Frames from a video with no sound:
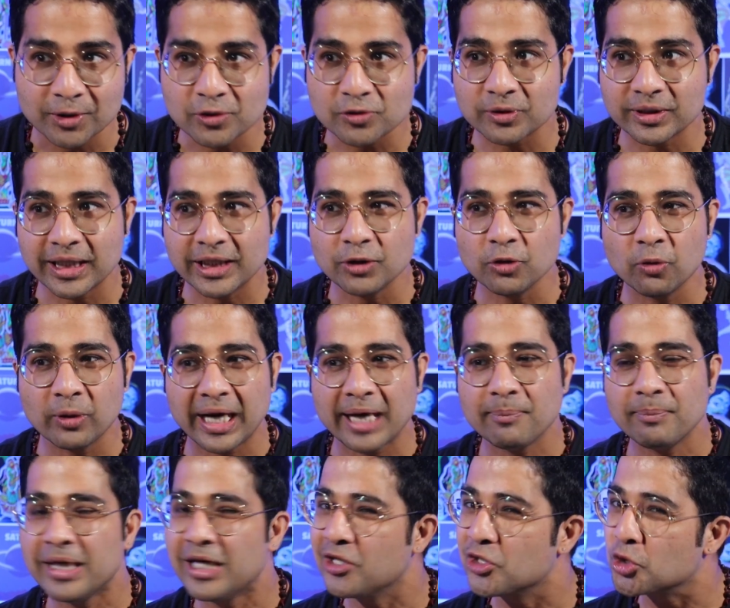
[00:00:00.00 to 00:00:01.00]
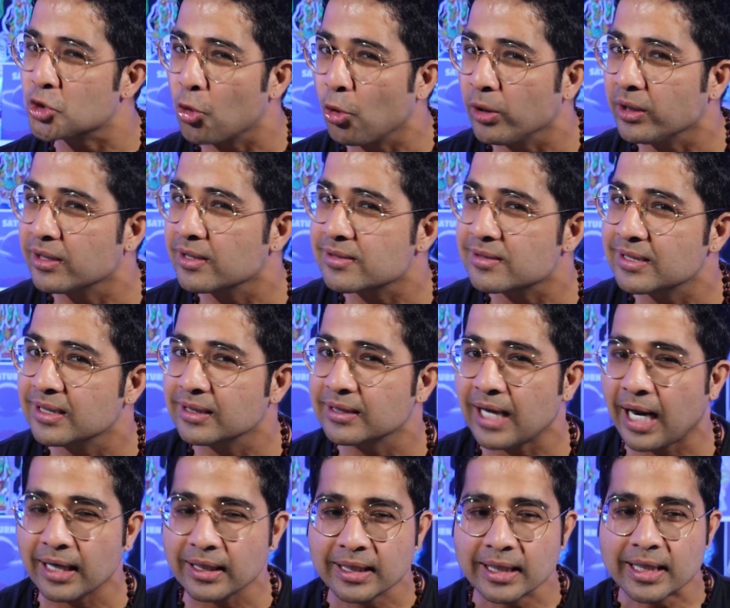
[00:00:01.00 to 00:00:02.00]
So then you can be assured this thing
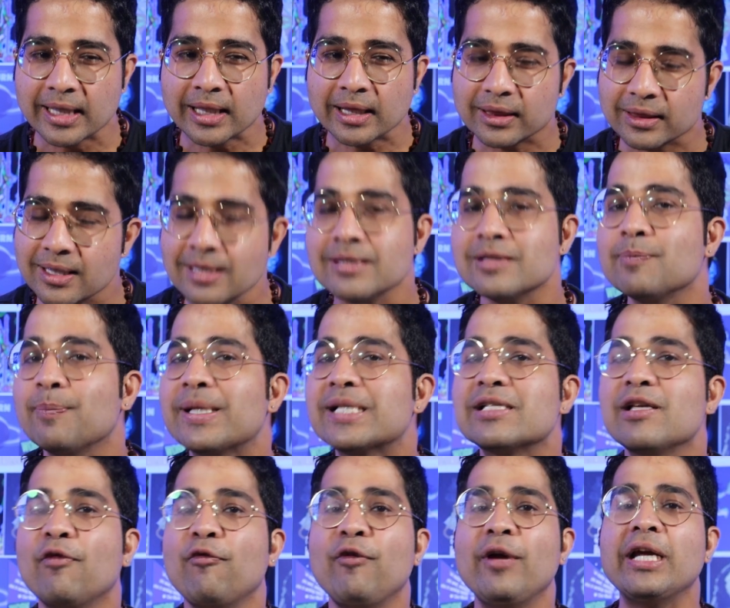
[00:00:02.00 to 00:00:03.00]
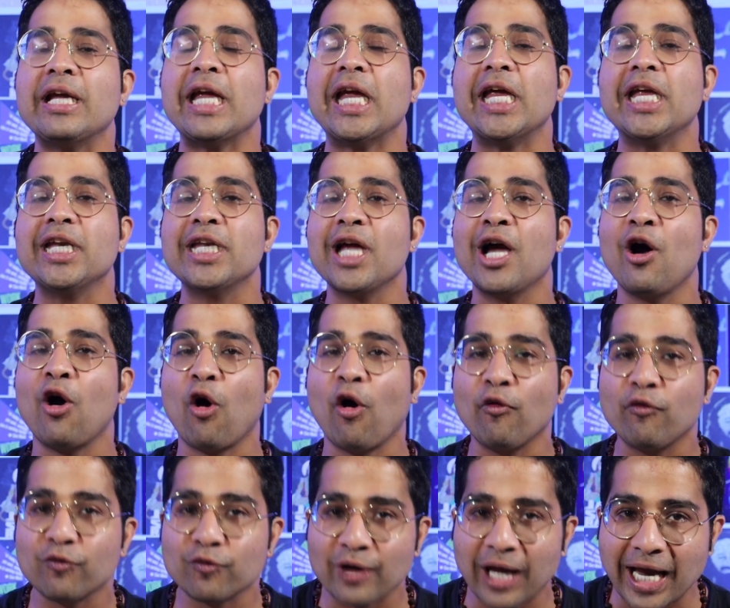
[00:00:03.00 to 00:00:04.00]
that this specific area
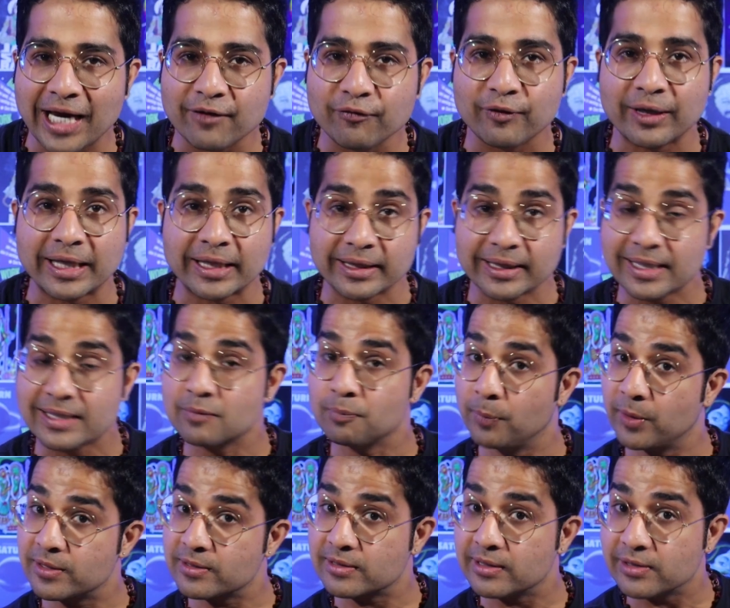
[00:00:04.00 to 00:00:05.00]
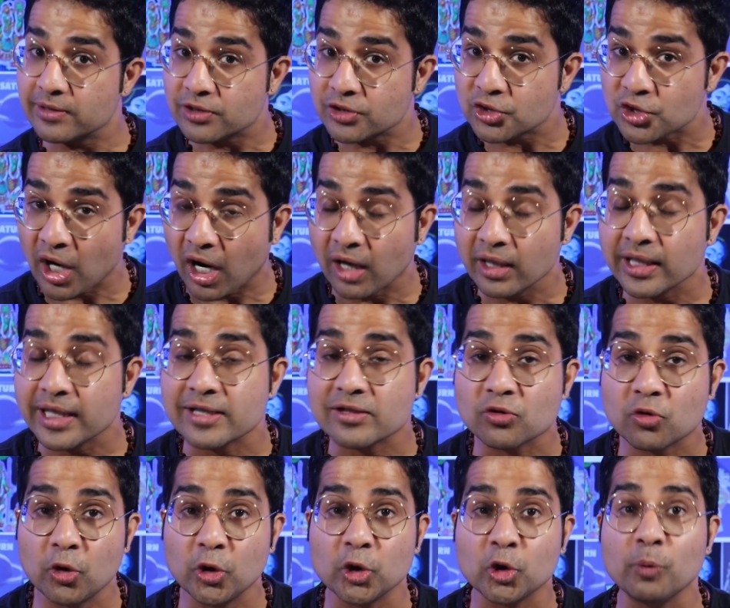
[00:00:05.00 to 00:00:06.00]
of life in this person's chart is
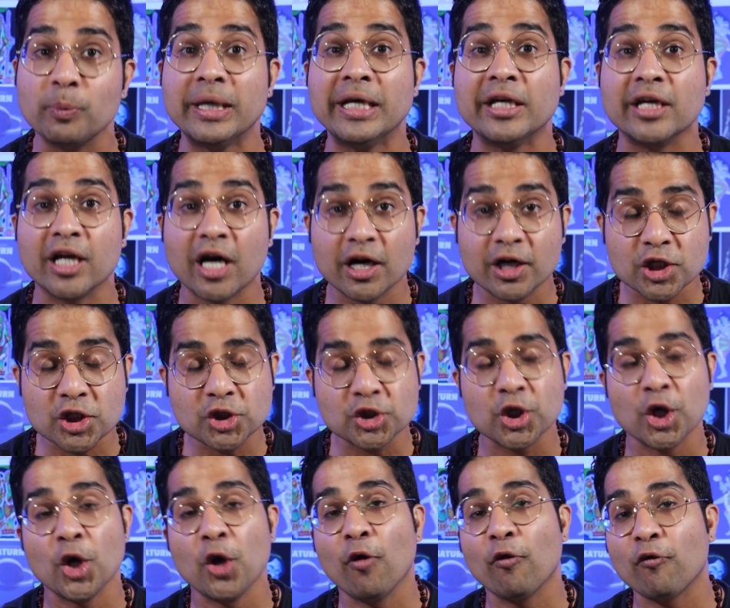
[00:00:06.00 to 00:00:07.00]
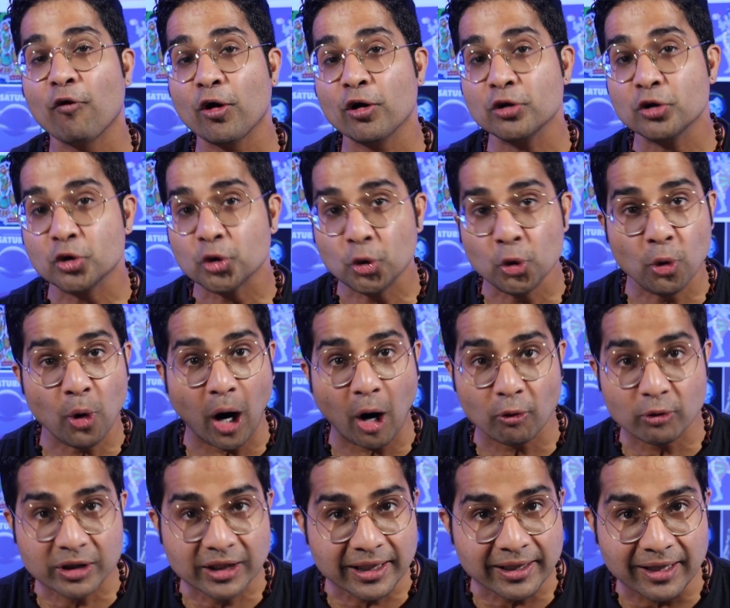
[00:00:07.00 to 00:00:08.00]
going to be nourished for
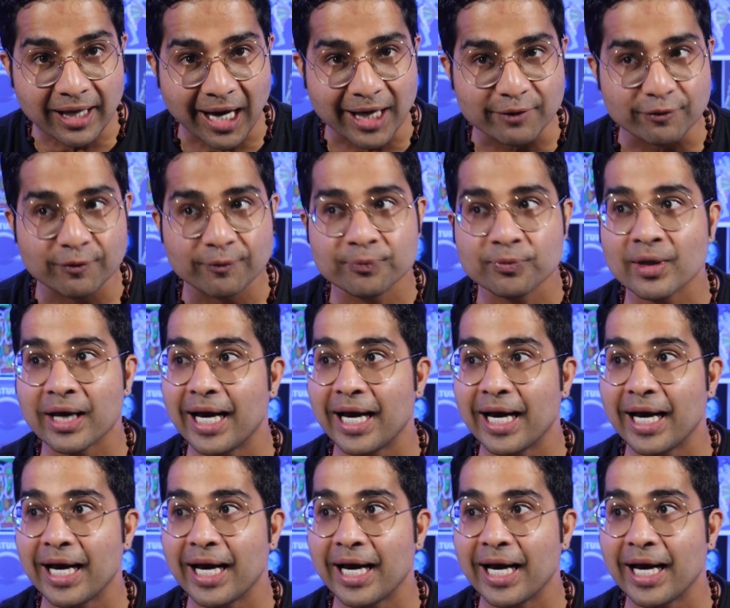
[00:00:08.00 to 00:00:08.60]
throughout the life.